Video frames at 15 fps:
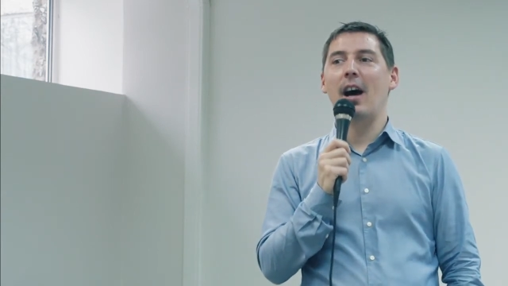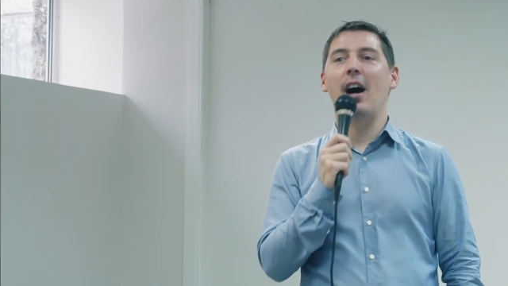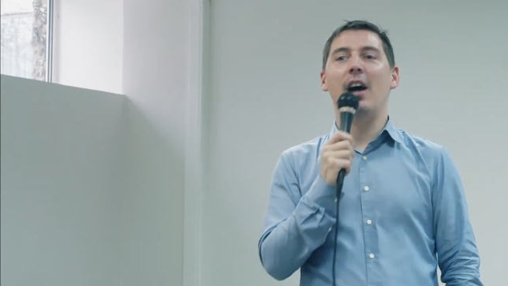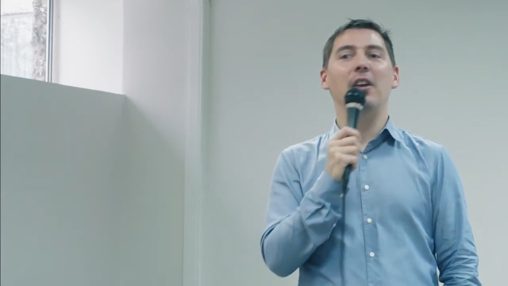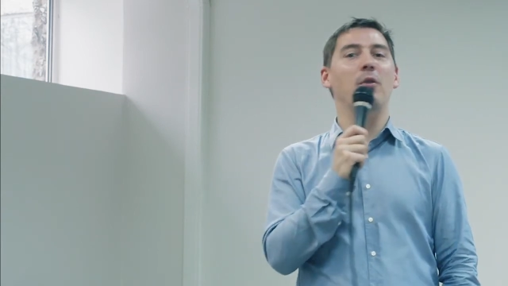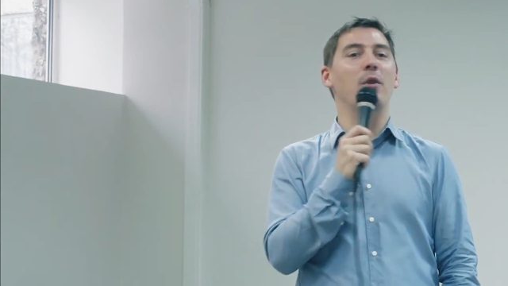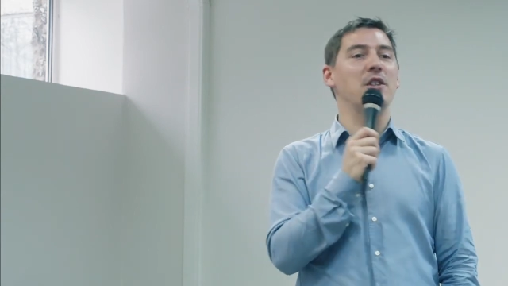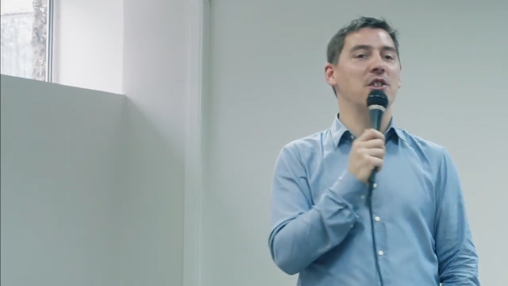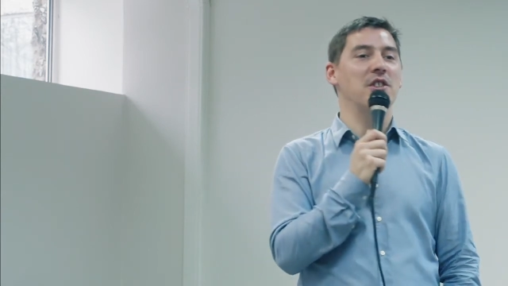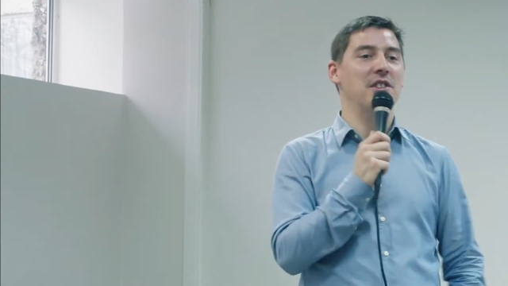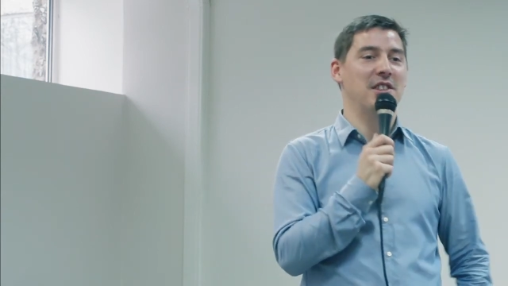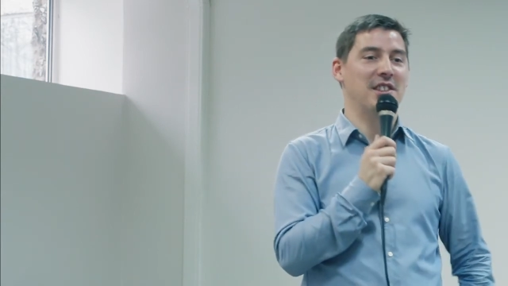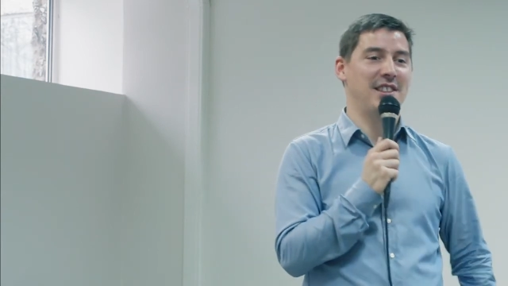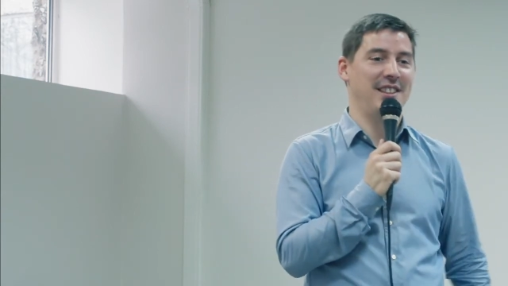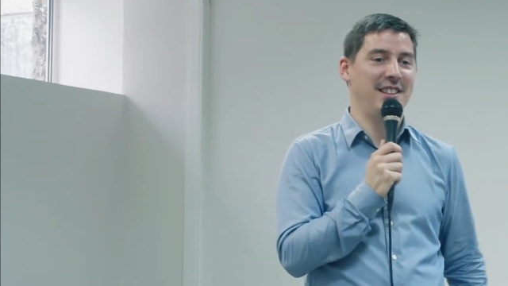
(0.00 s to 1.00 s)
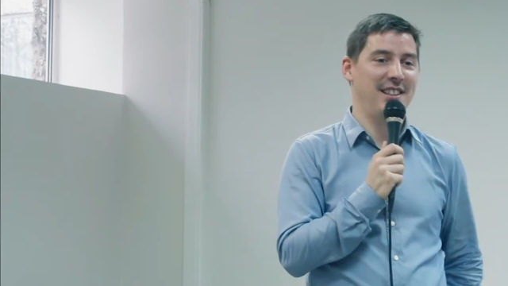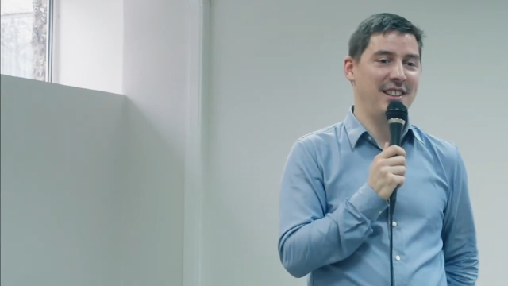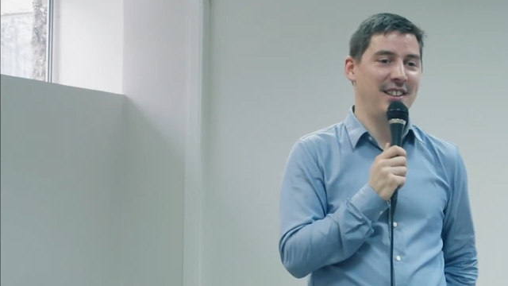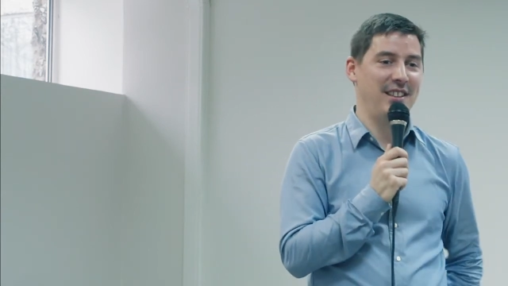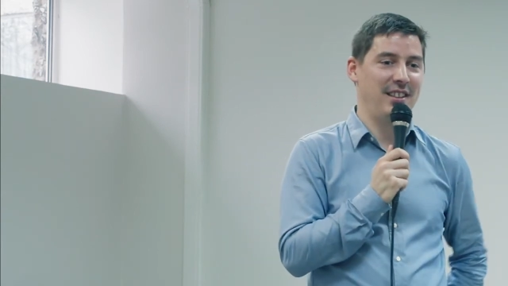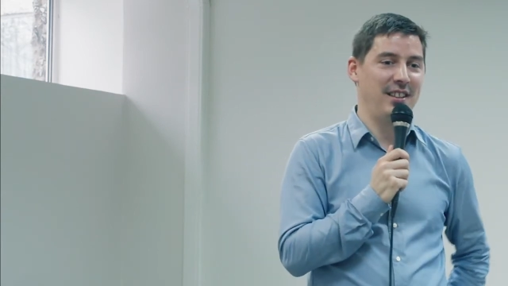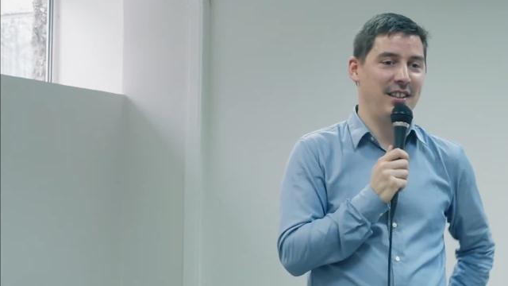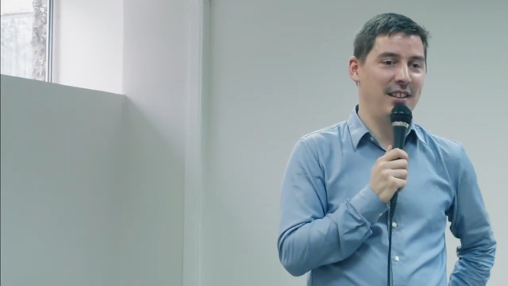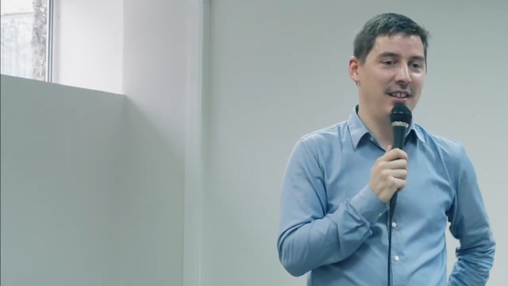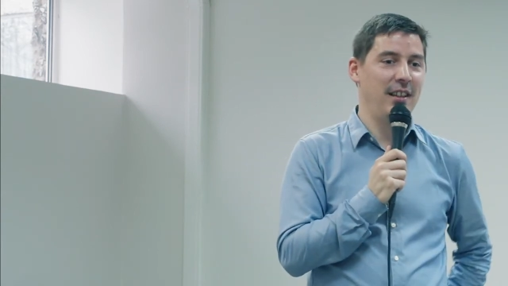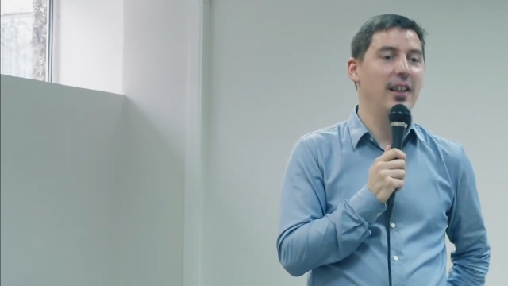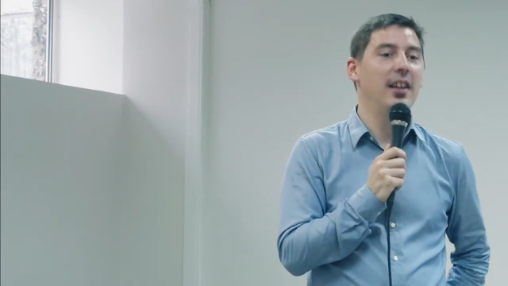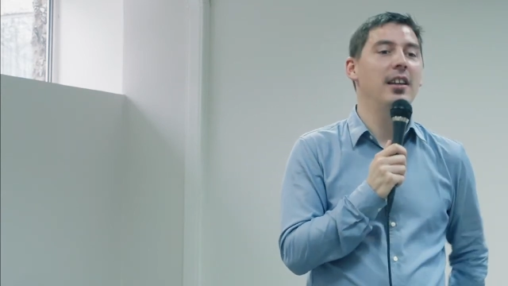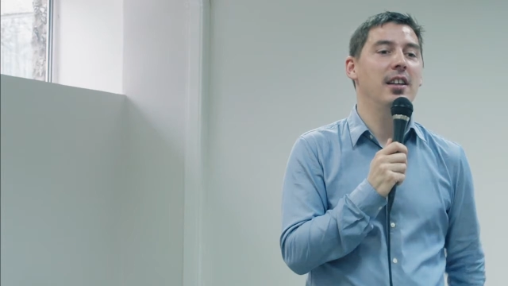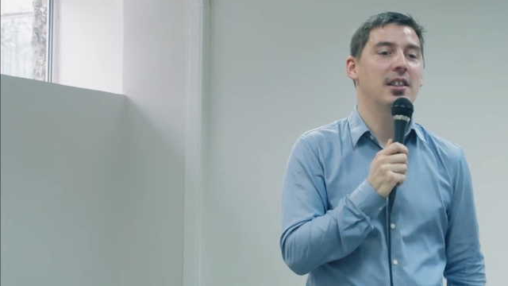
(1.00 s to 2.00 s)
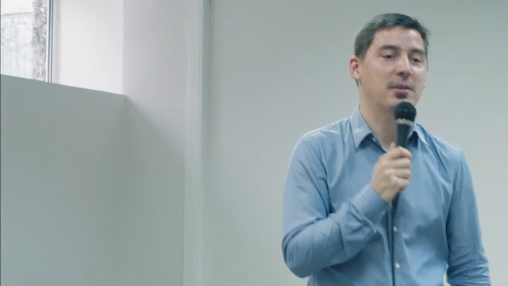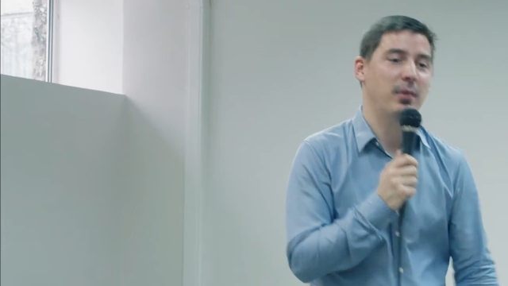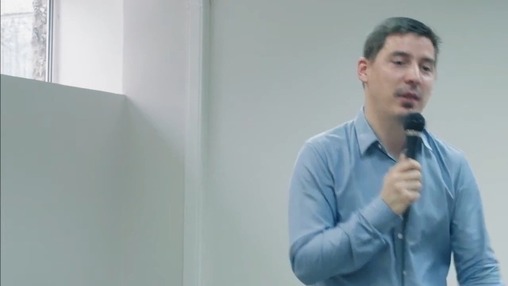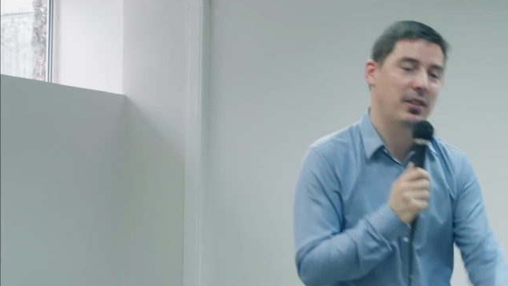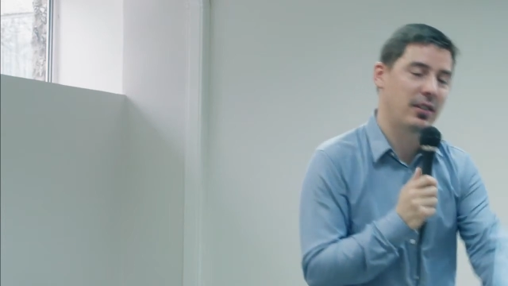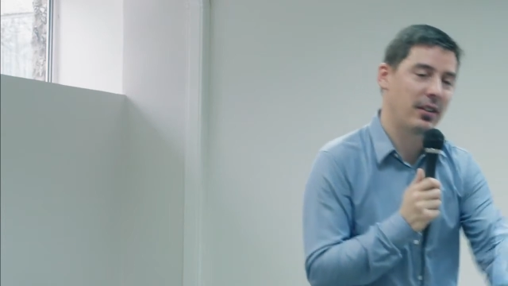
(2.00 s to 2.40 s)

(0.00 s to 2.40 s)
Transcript: Other questions? Yes, please.